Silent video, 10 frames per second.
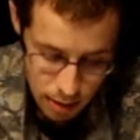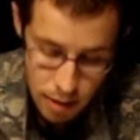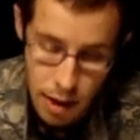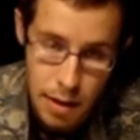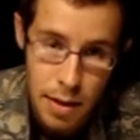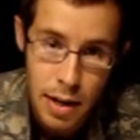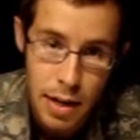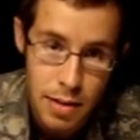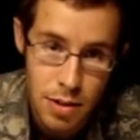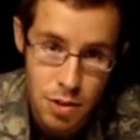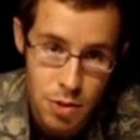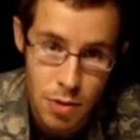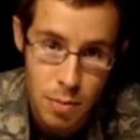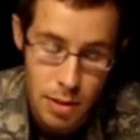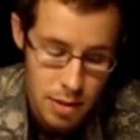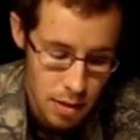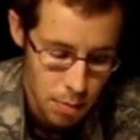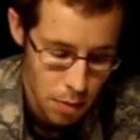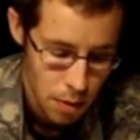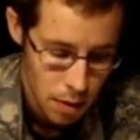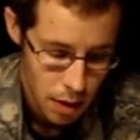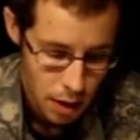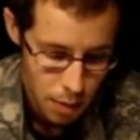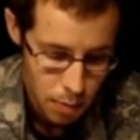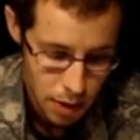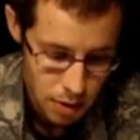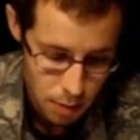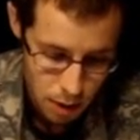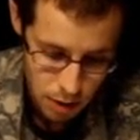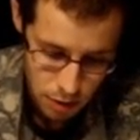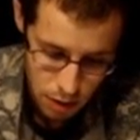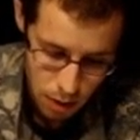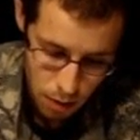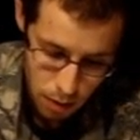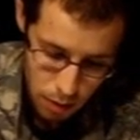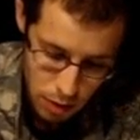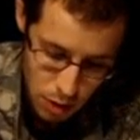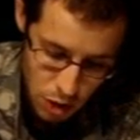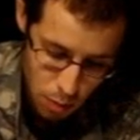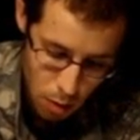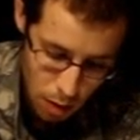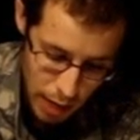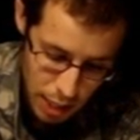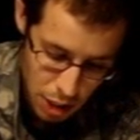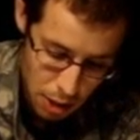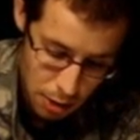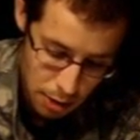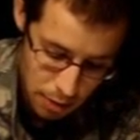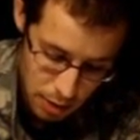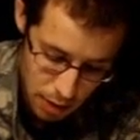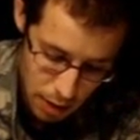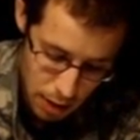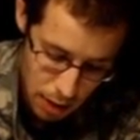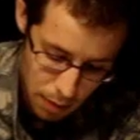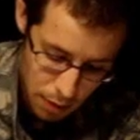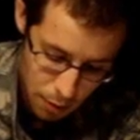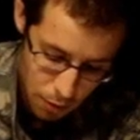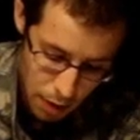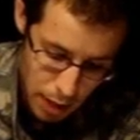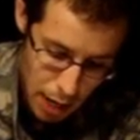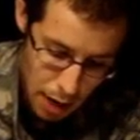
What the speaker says: this gun, it's extremely simple. It breaks apart as so. There's a small latch underneath the front